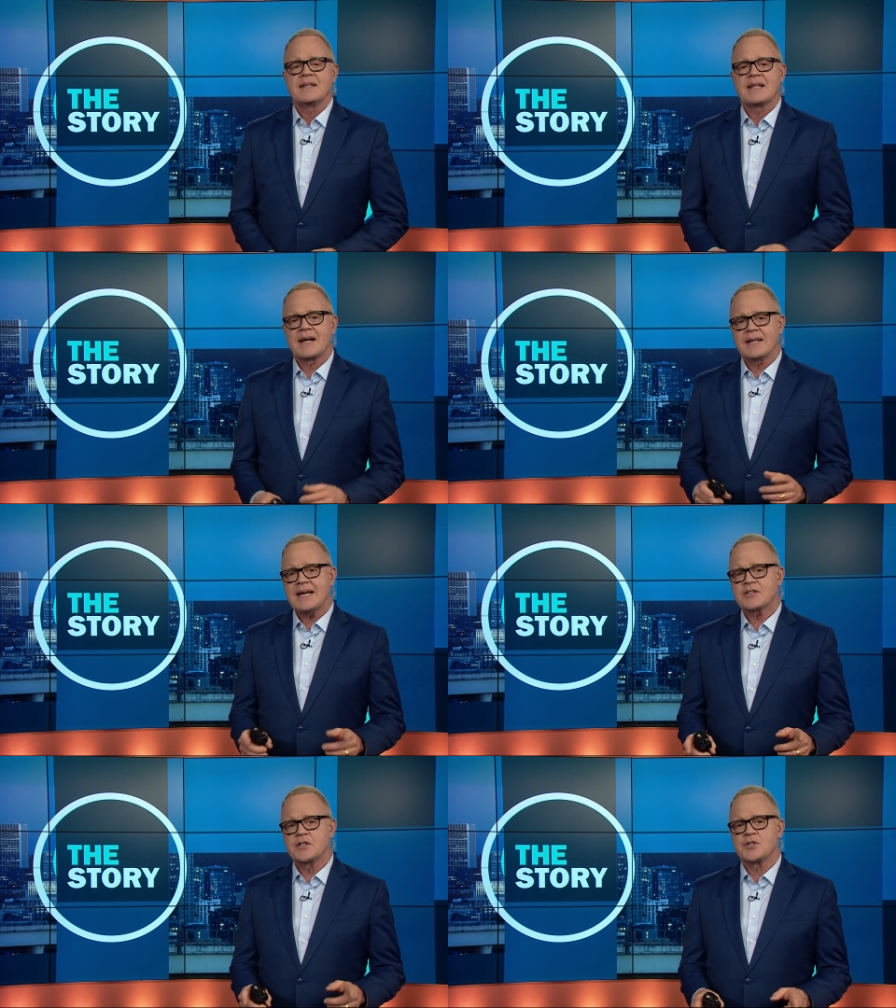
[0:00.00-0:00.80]
That
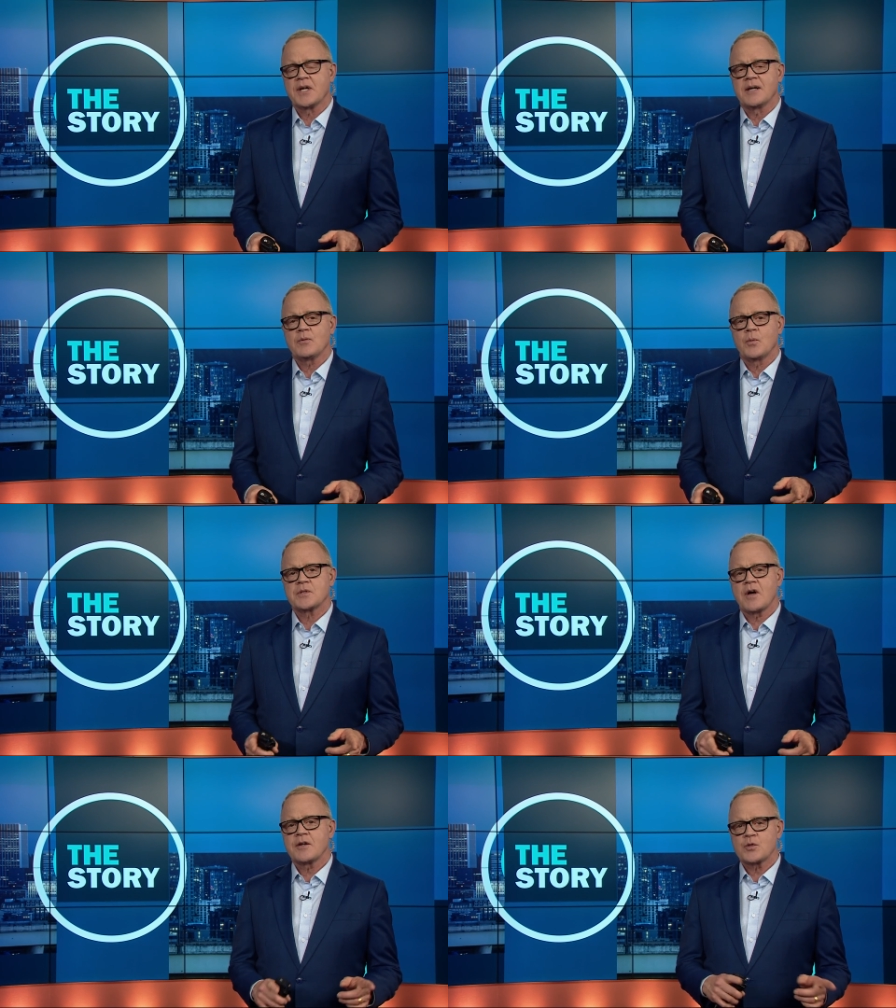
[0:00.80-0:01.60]
Alaska jet
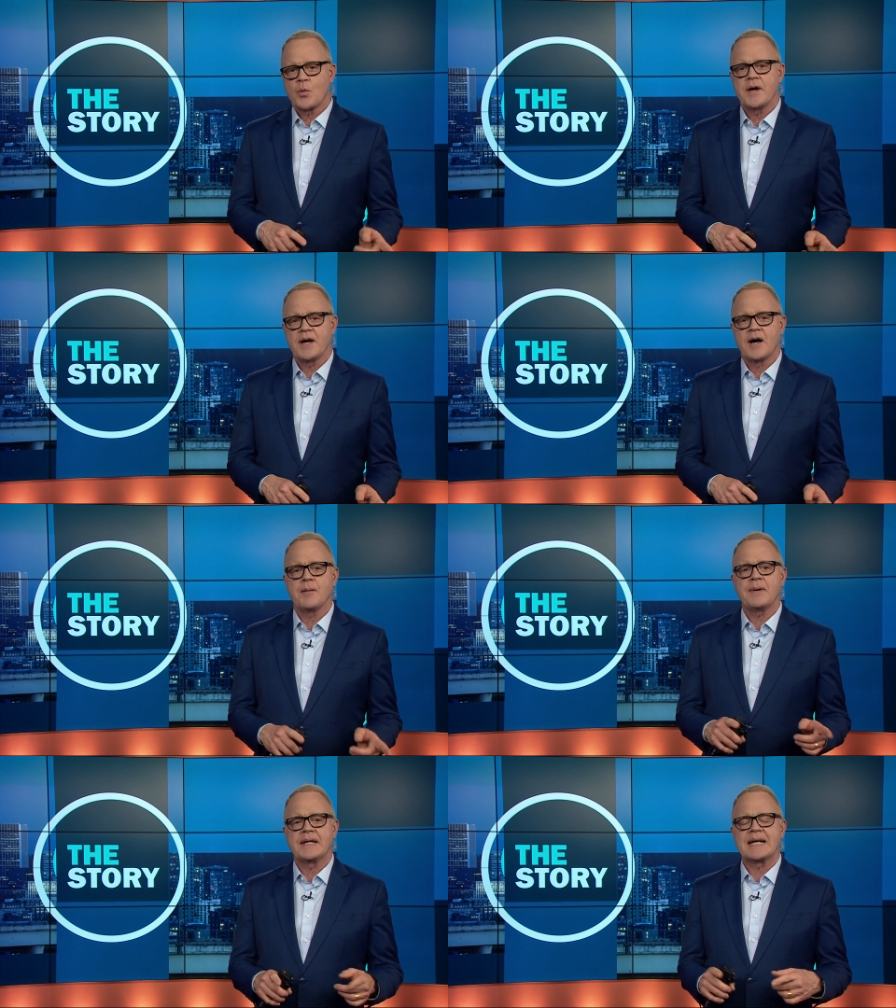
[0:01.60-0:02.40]
was on its way
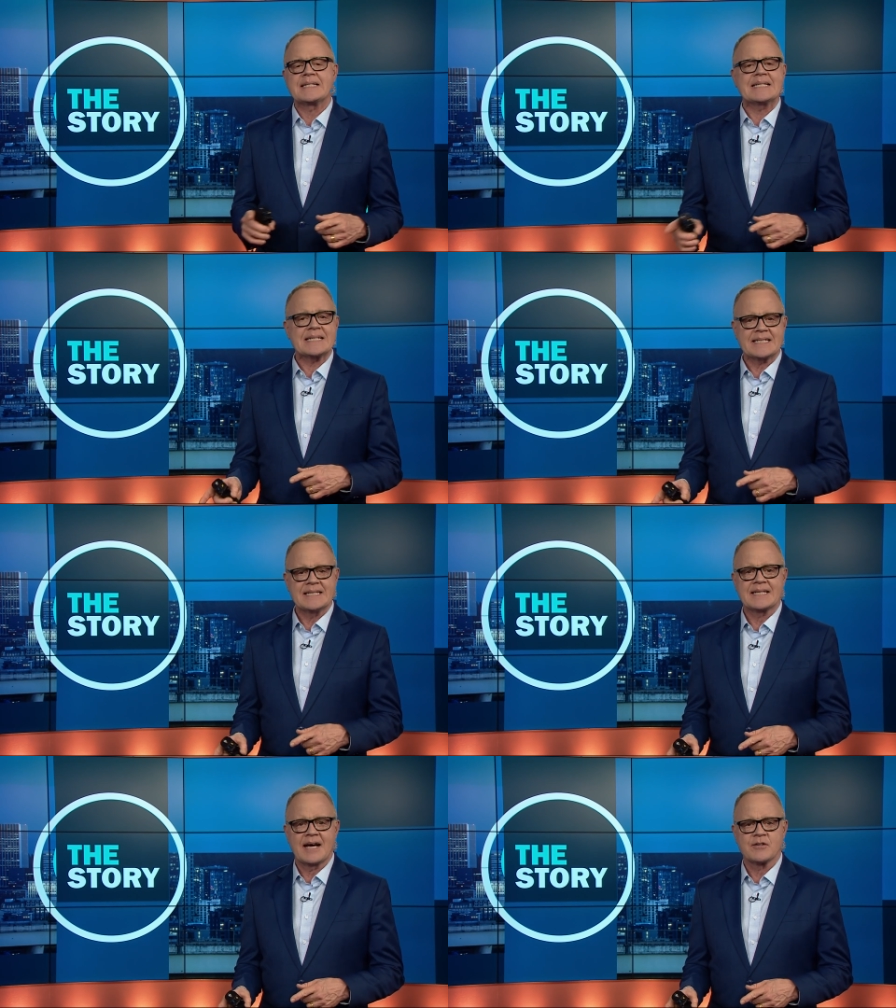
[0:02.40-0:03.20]
up and at
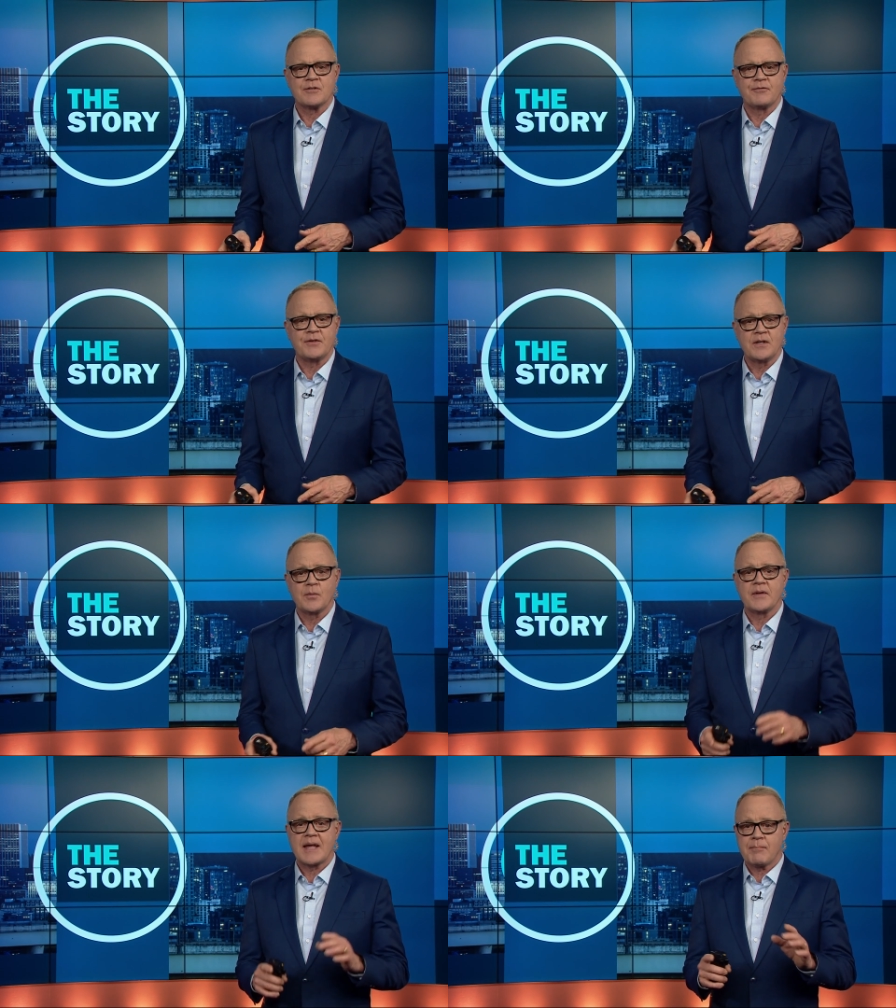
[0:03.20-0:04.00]
16,000 feet
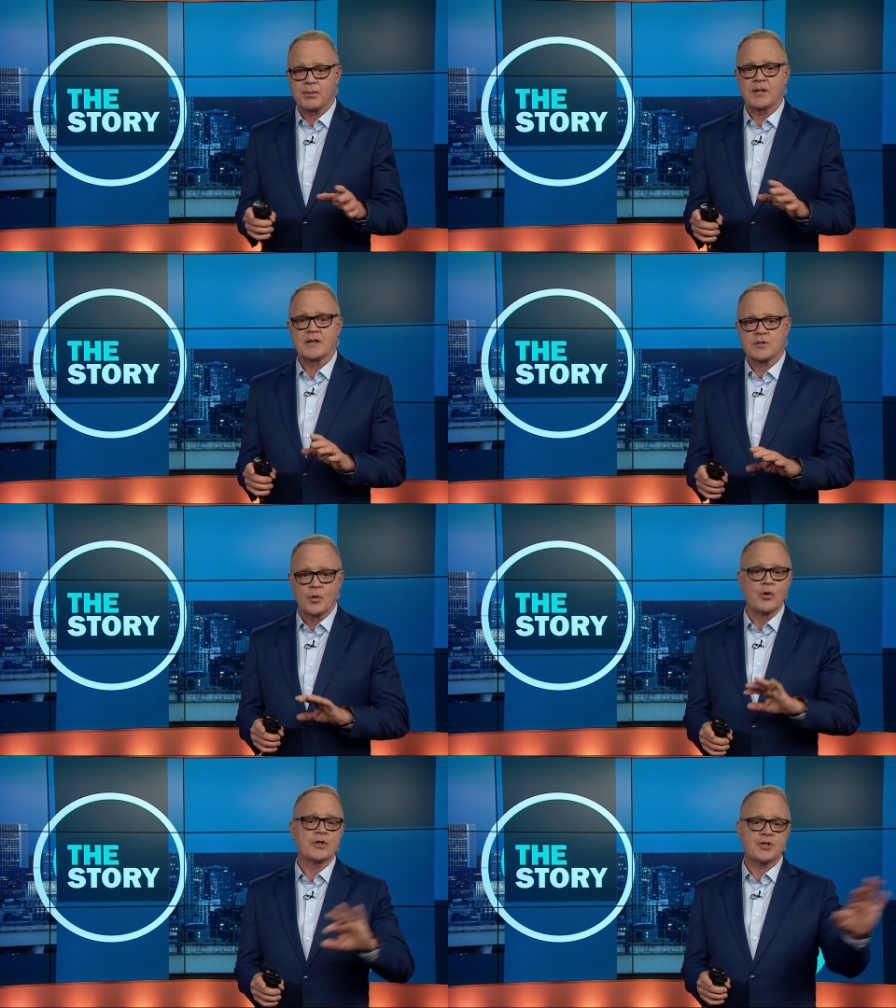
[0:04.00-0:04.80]
when that plug
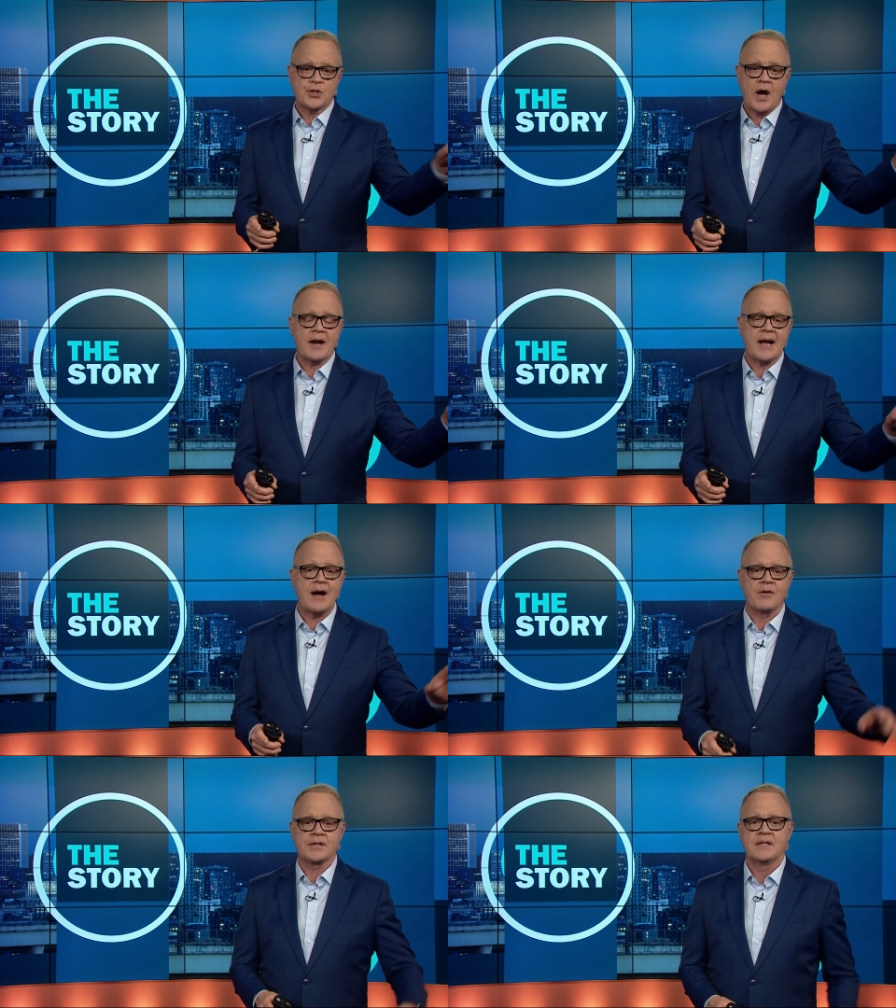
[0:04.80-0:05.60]
door shot
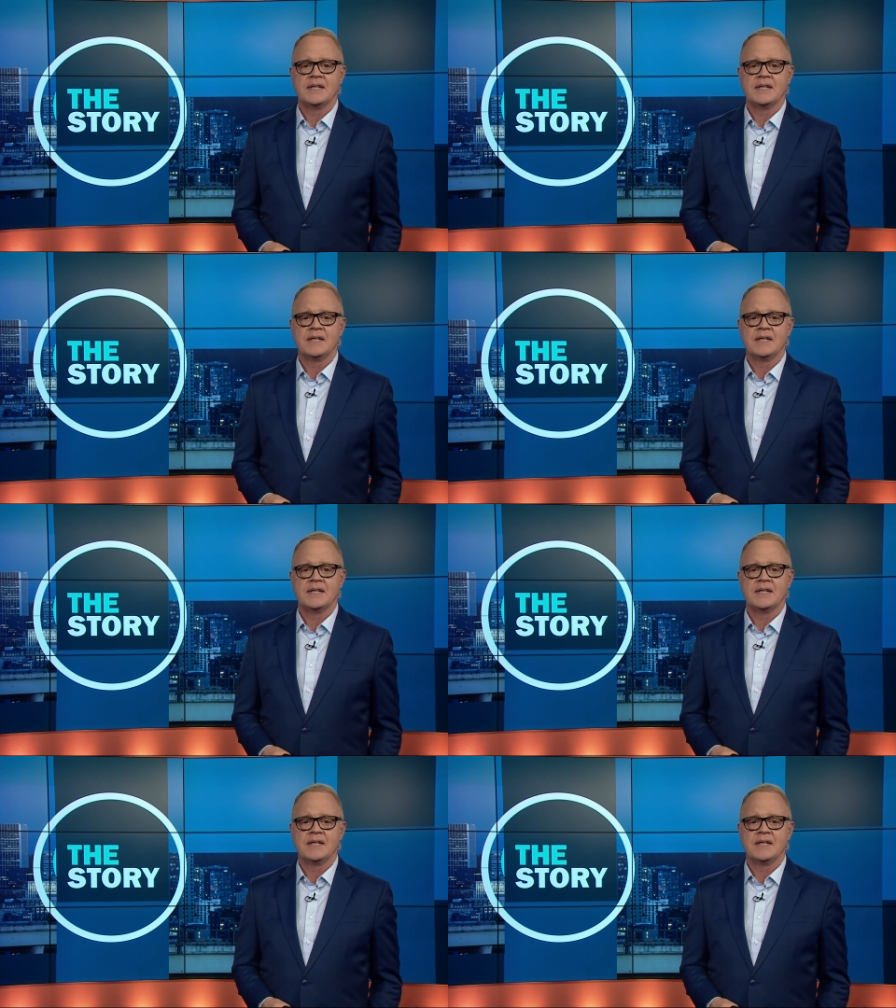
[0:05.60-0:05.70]
out.